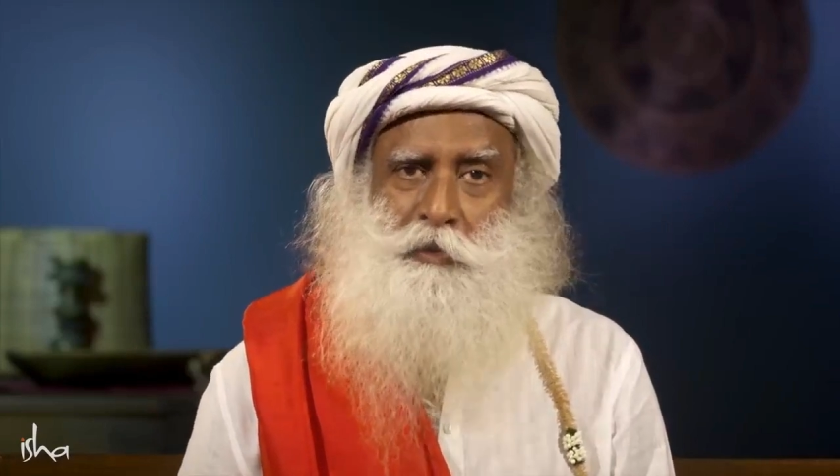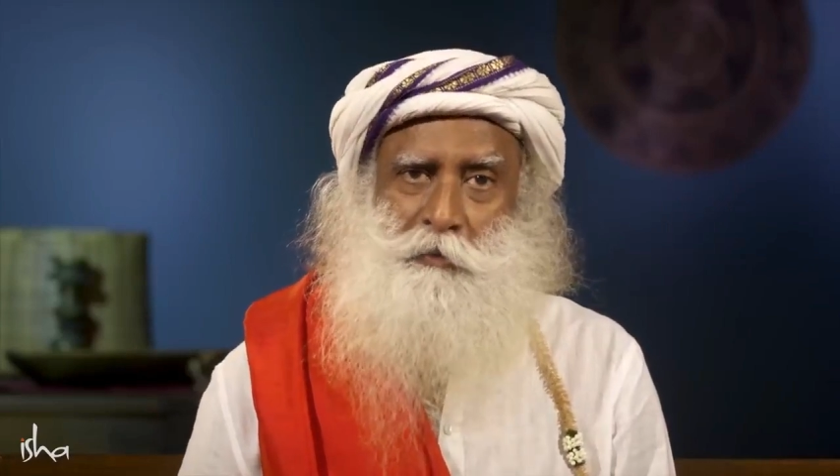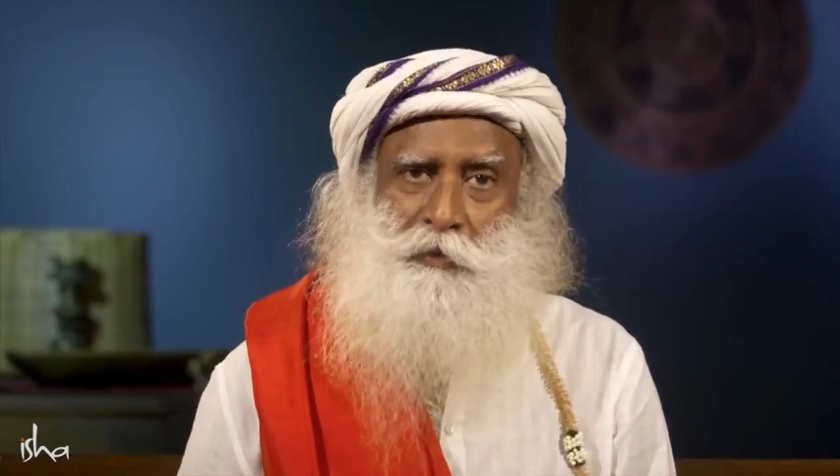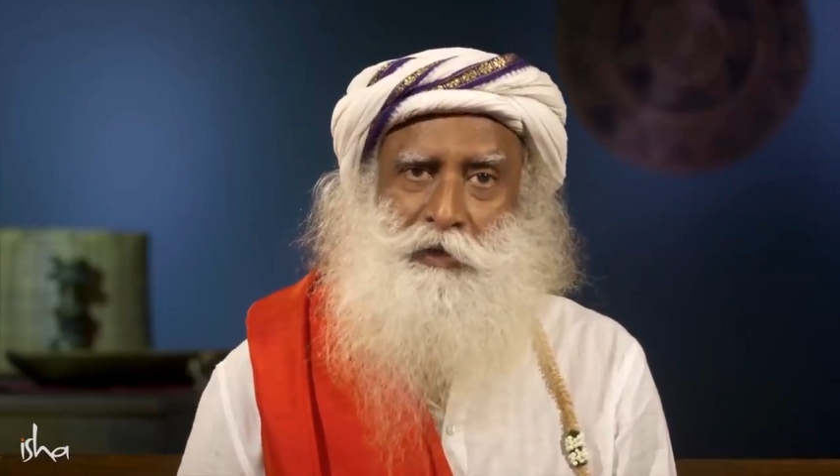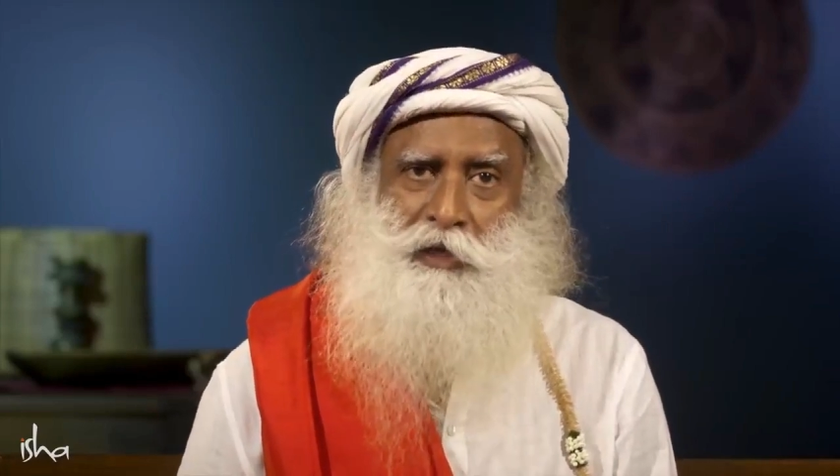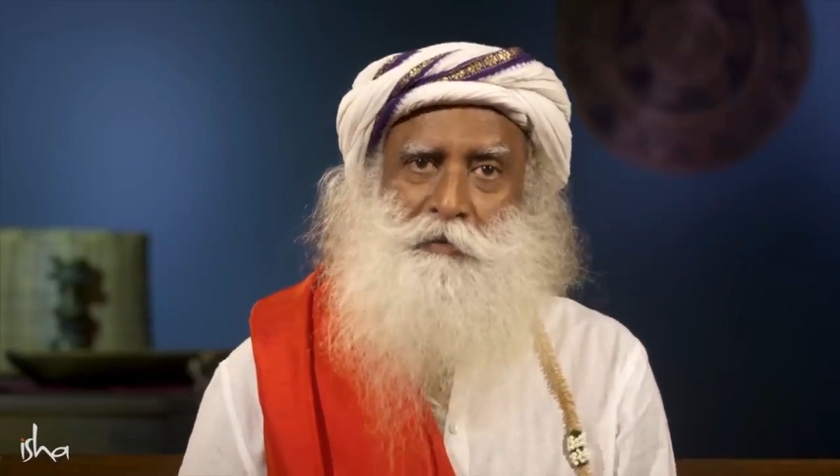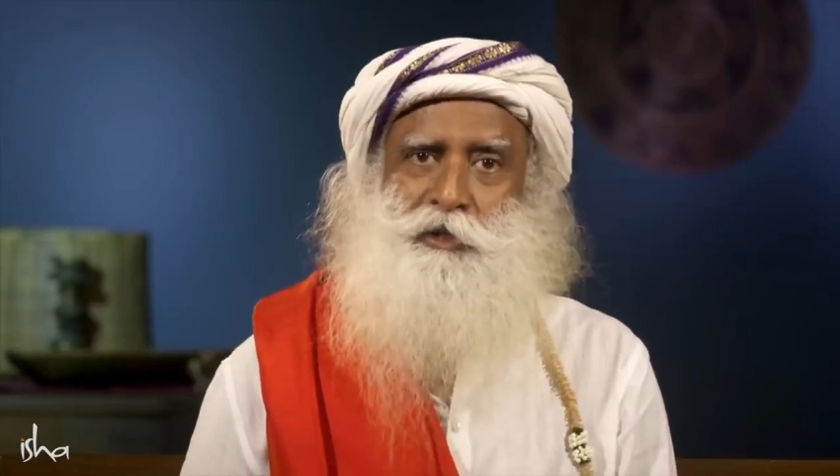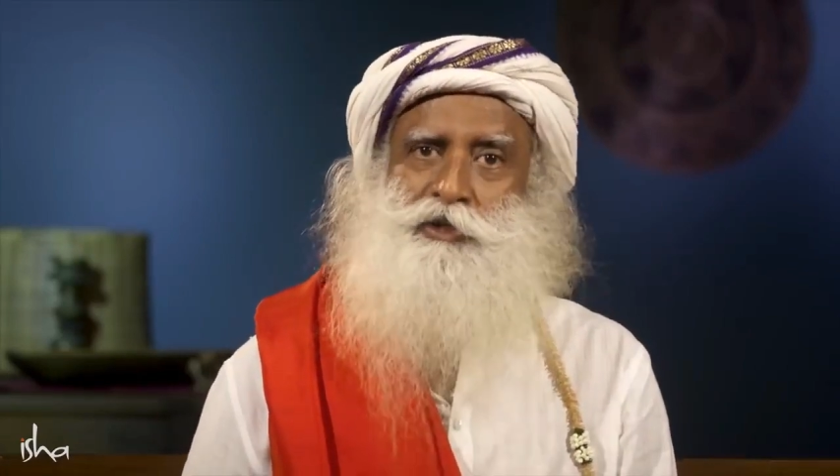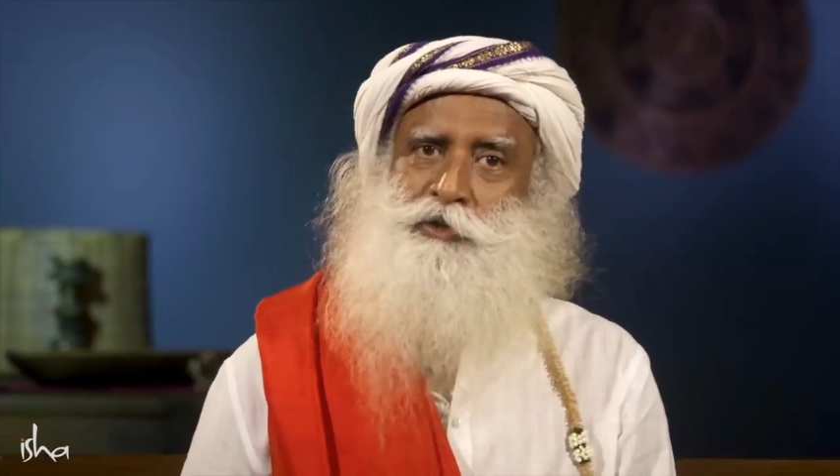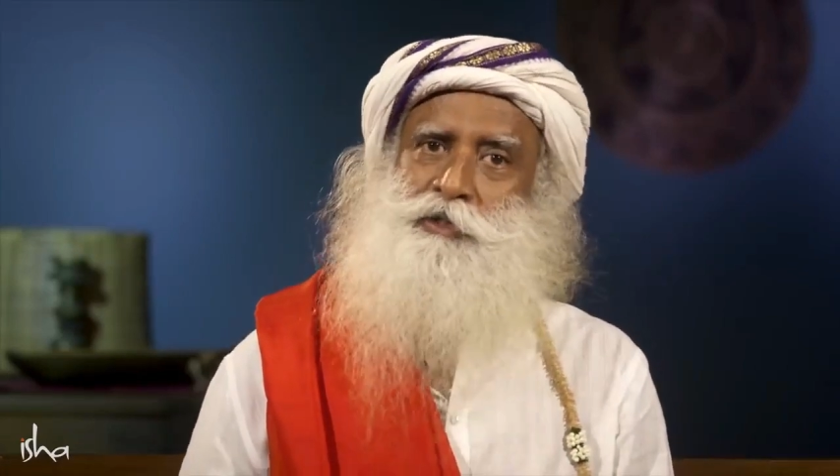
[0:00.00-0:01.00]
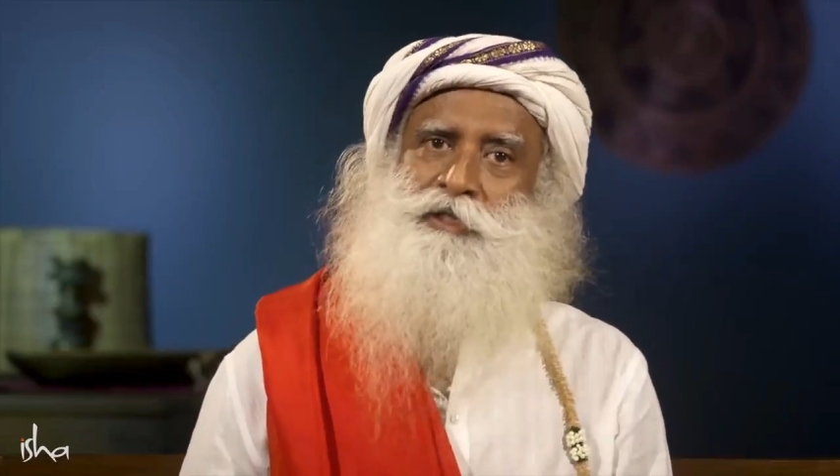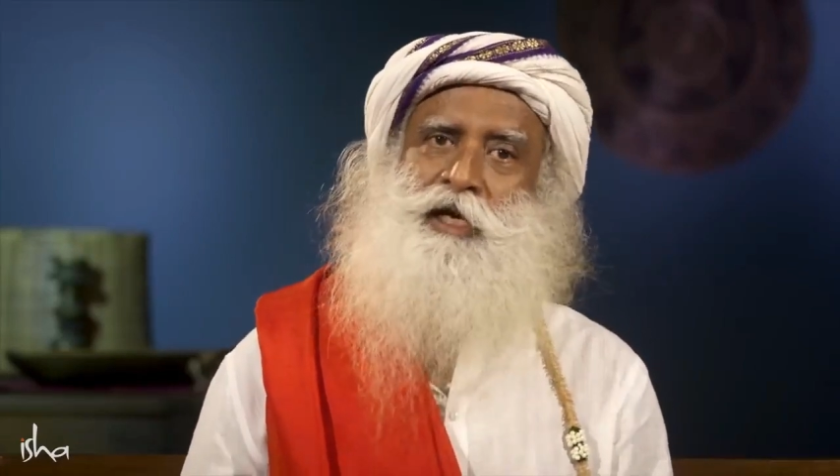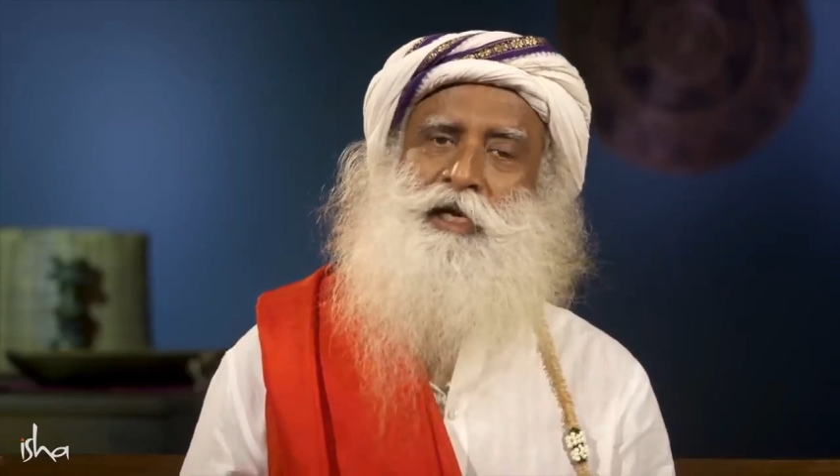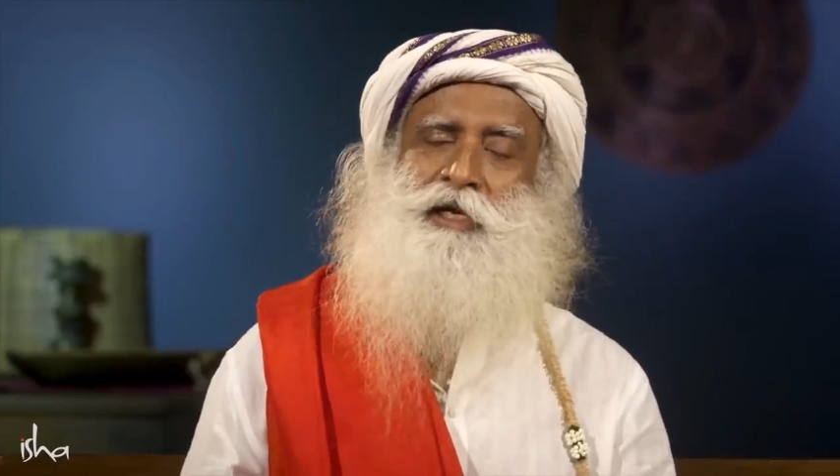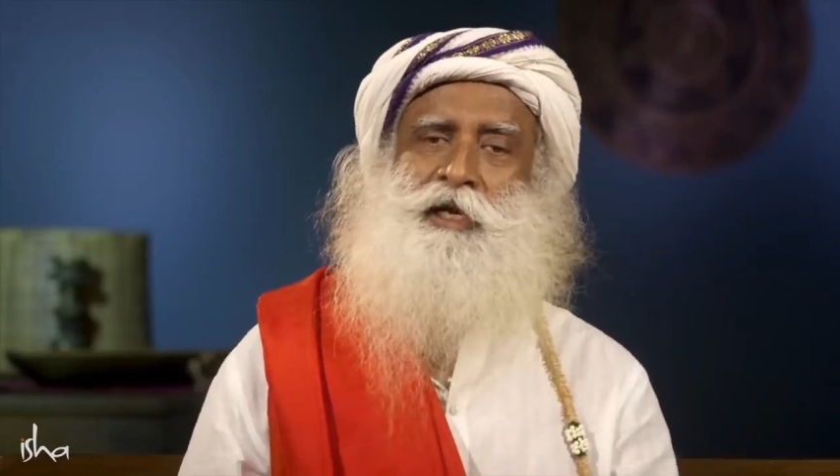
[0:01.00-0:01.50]
people commit
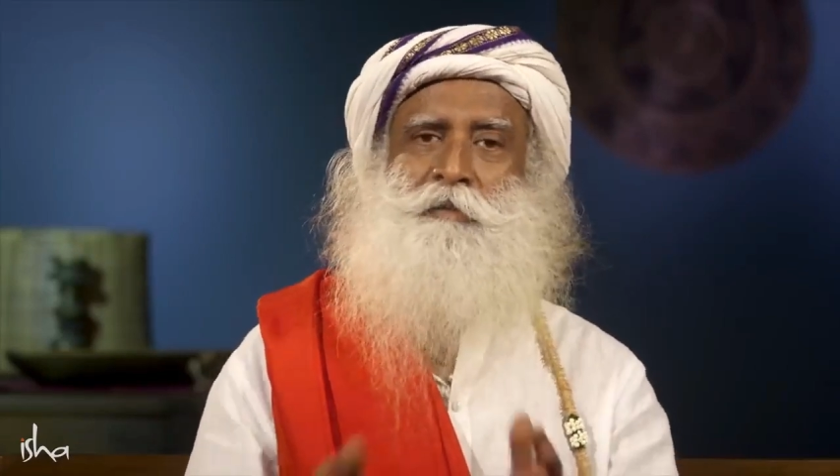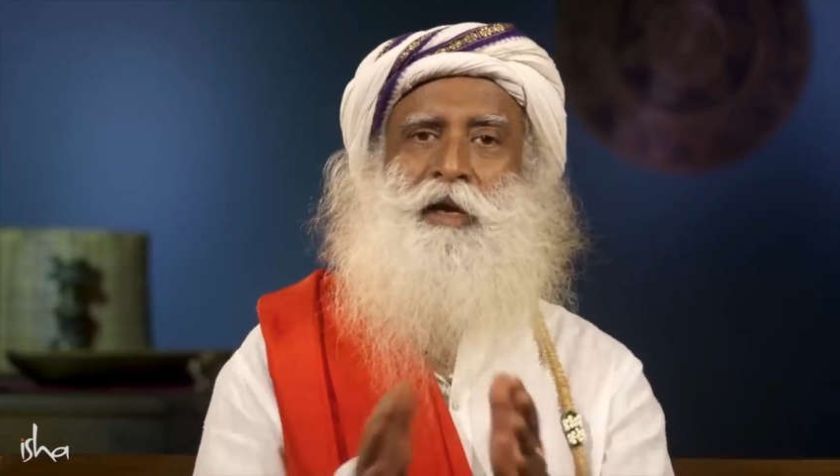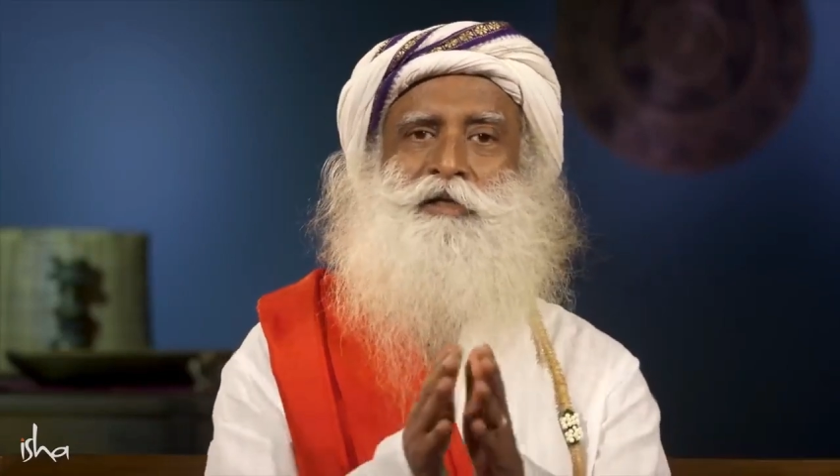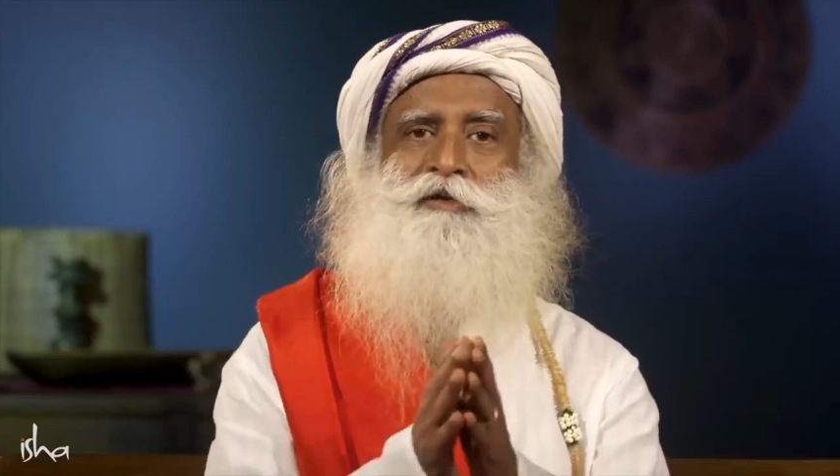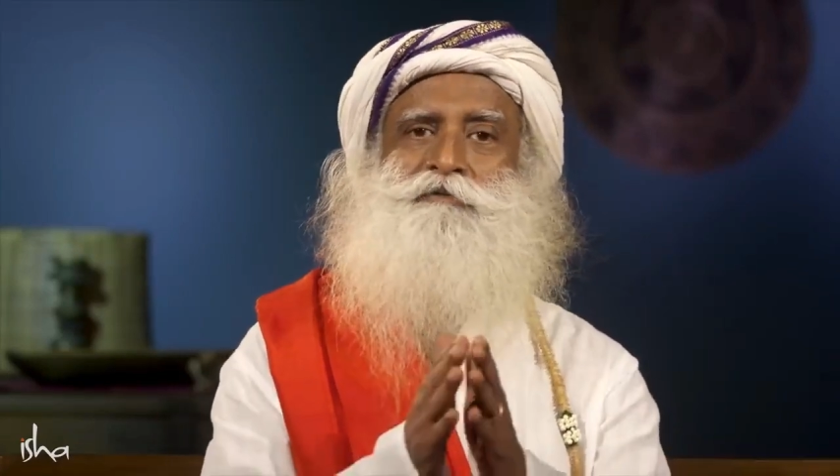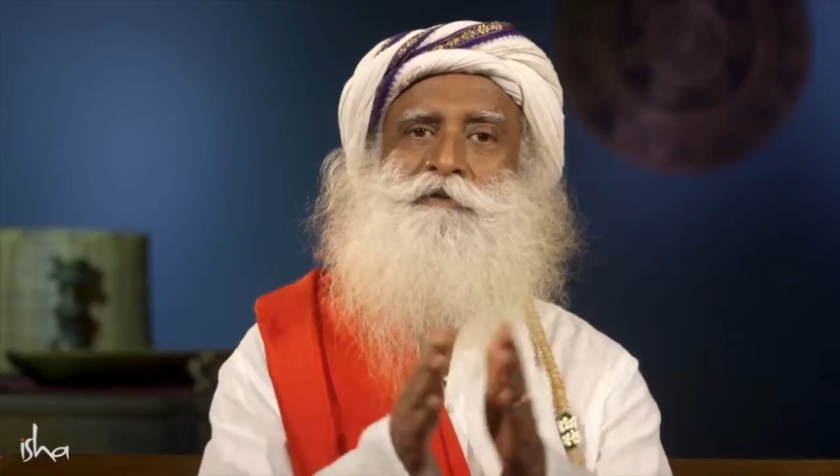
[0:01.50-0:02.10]
suicide in a matter of